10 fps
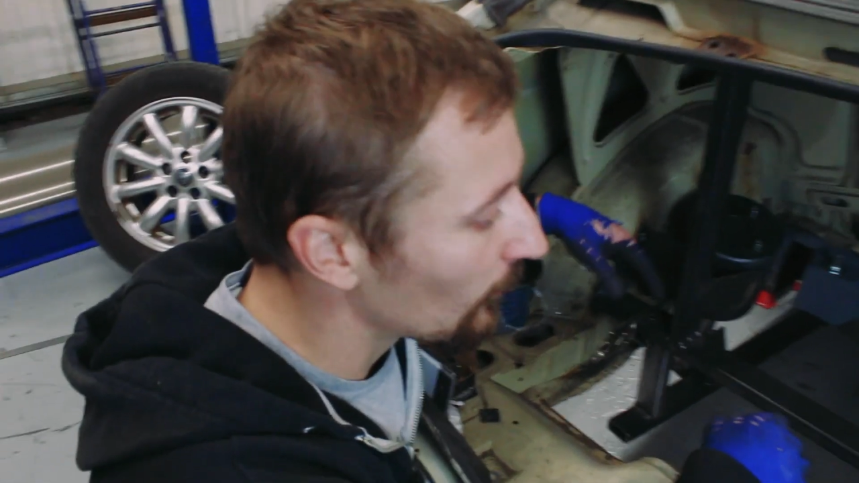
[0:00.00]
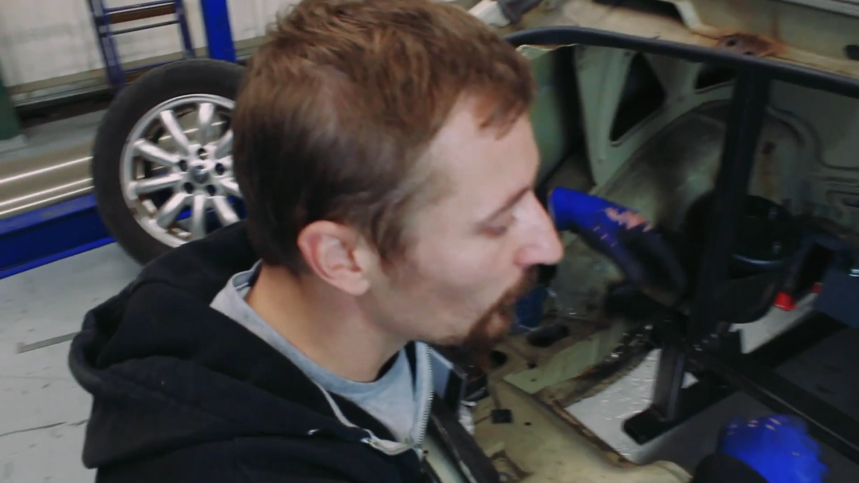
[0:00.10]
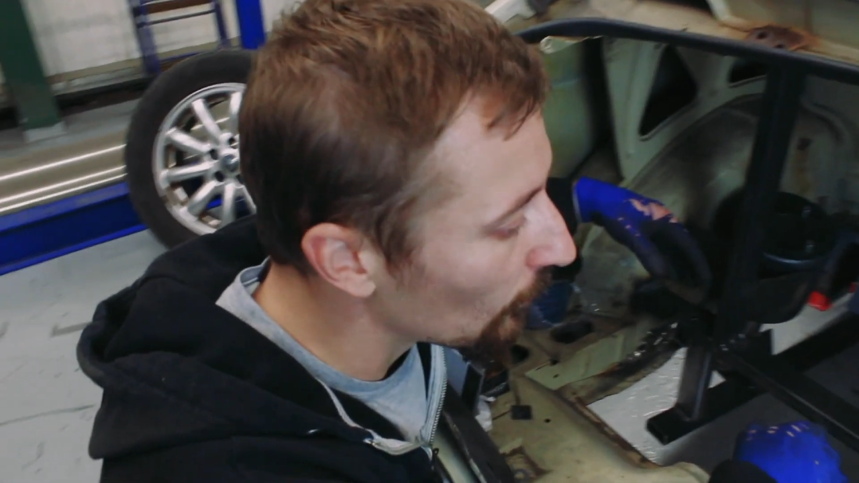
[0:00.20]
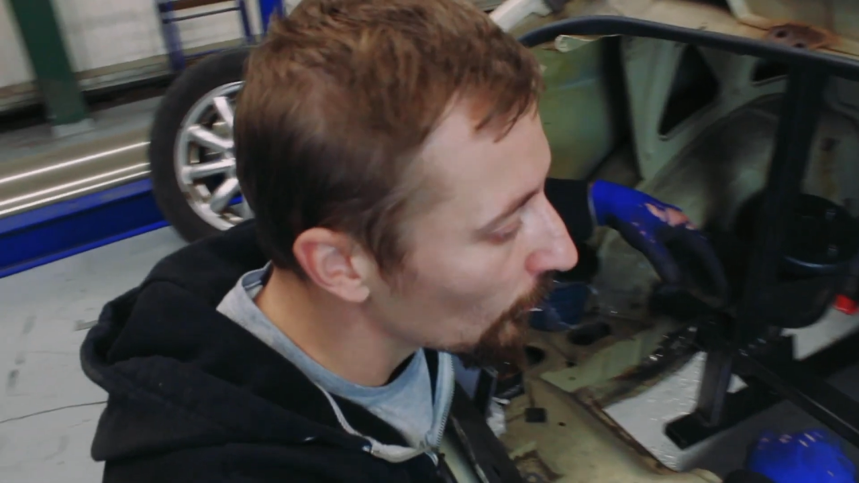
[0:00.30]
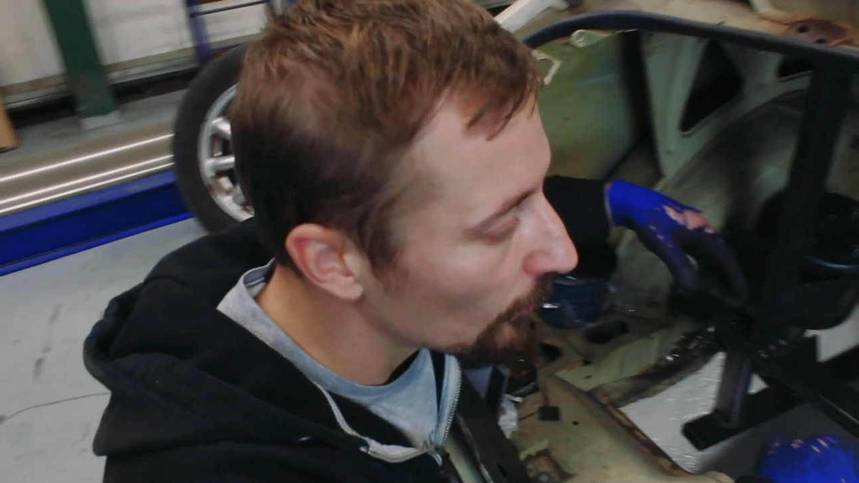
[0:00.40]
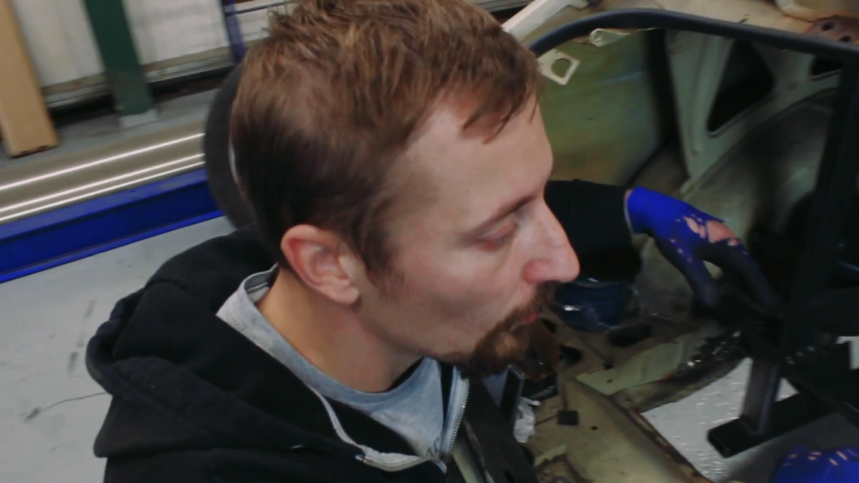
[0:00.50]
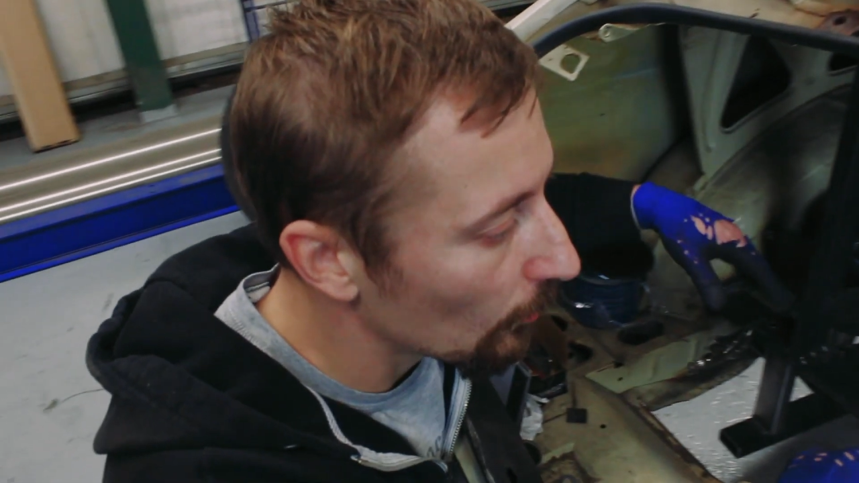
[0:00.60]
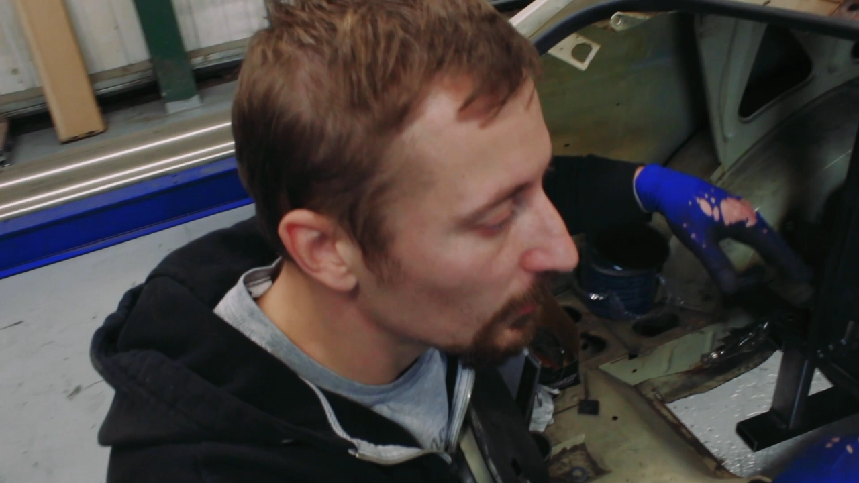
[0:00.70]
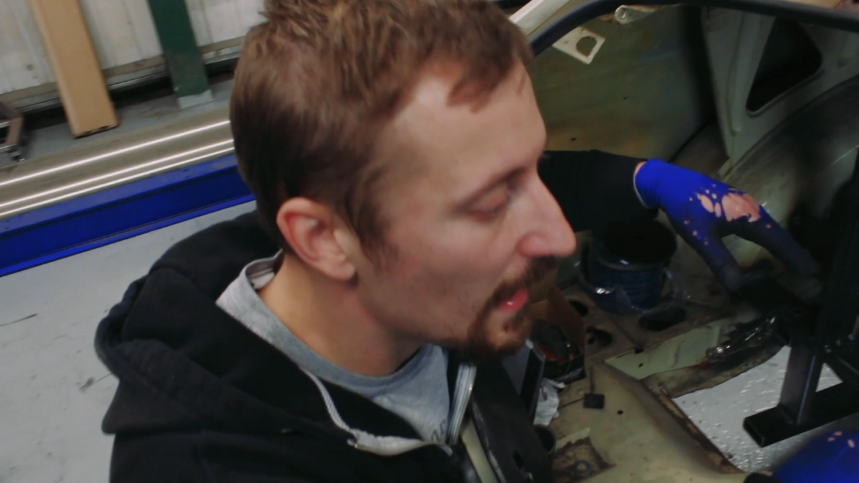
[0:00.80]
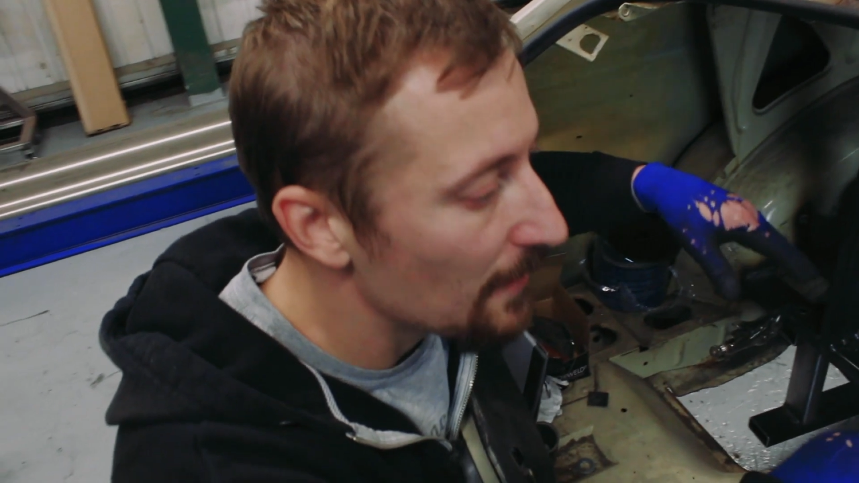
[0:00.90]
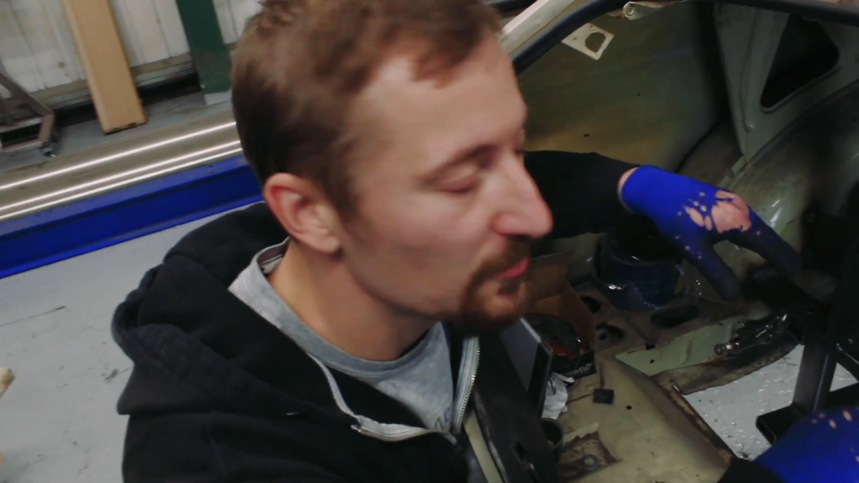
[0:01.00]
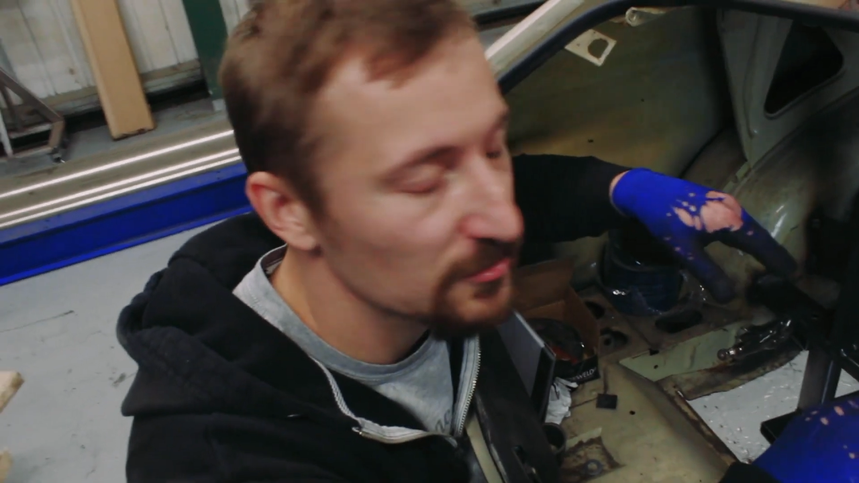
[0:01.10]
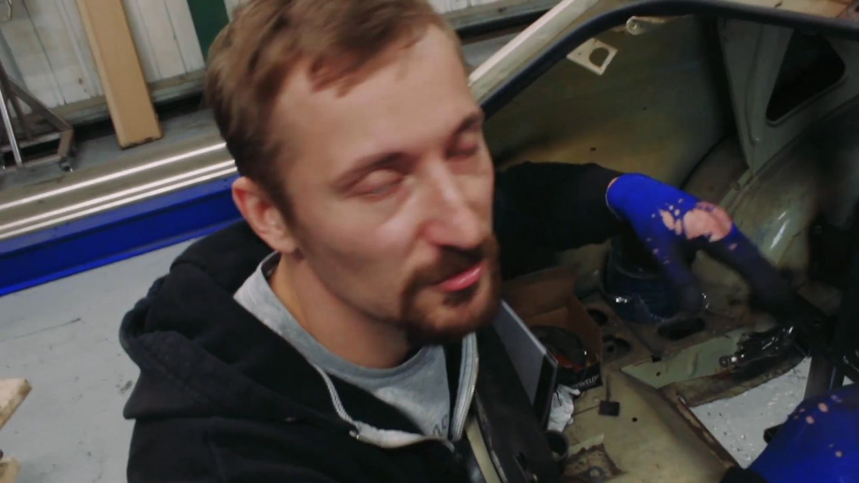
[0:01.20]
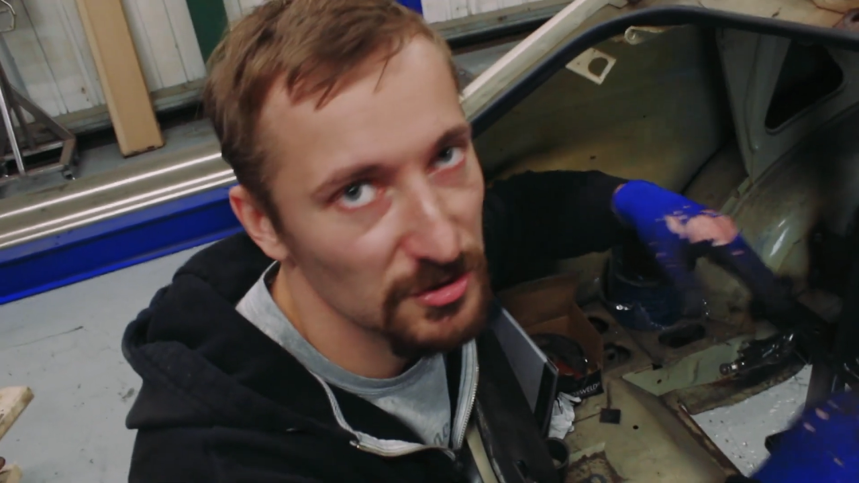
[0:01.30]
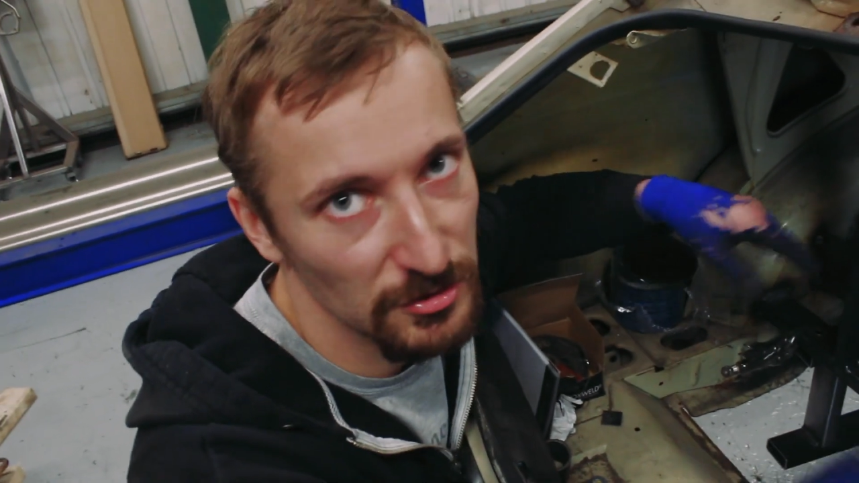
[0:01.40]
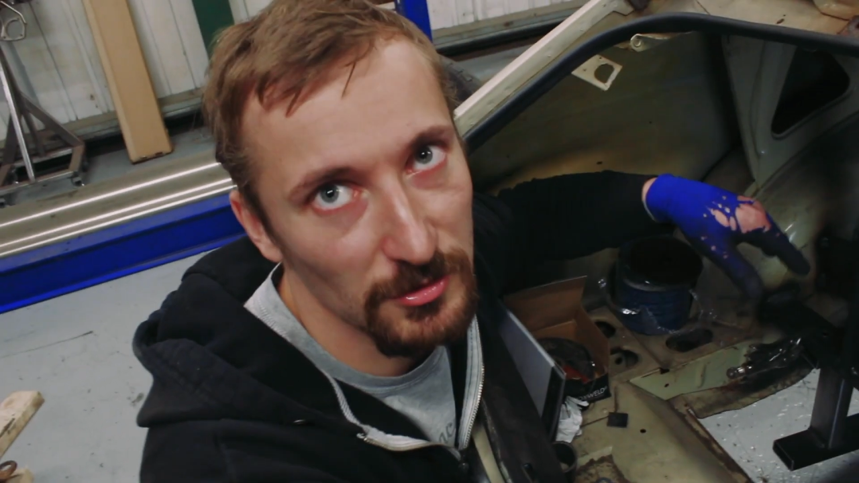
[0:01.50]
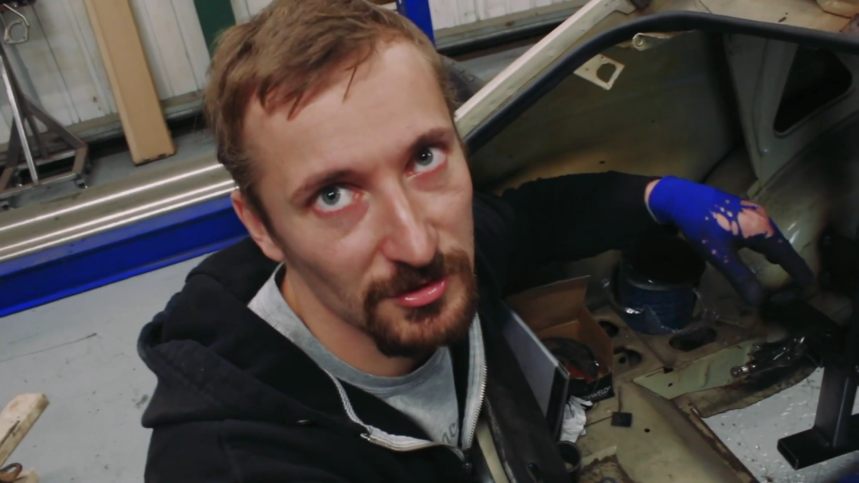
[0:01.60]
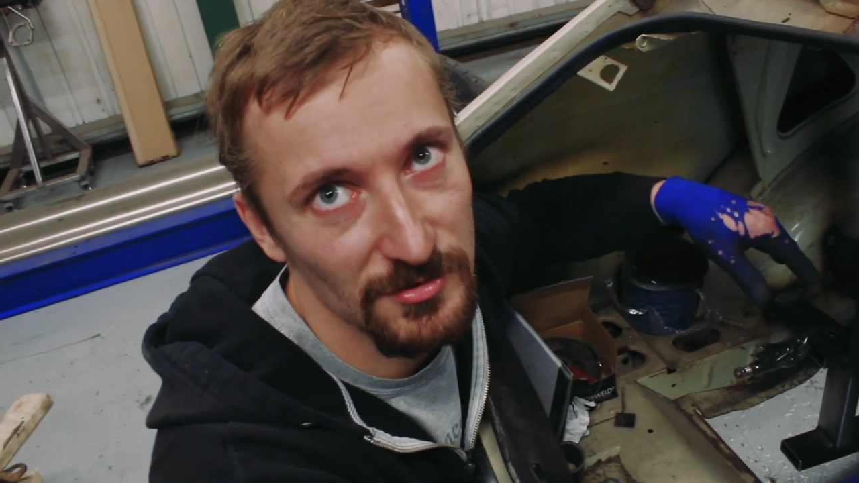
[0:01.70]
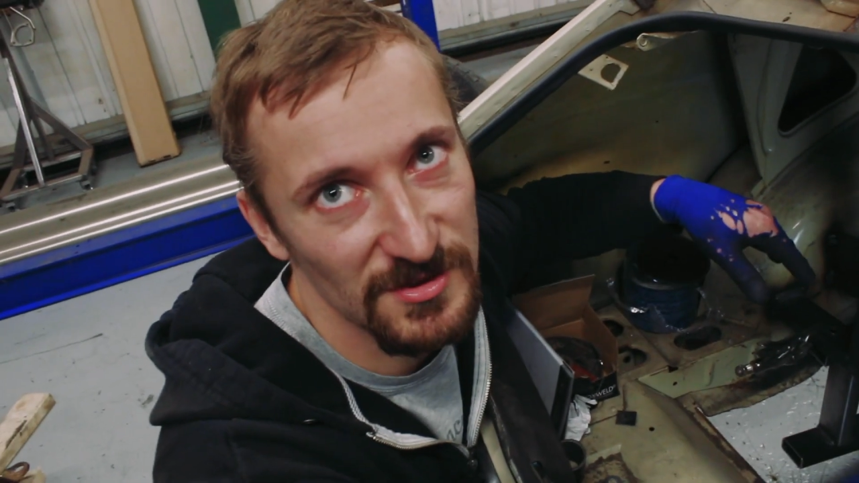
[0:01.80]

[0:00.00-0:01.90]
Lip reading: or like the structural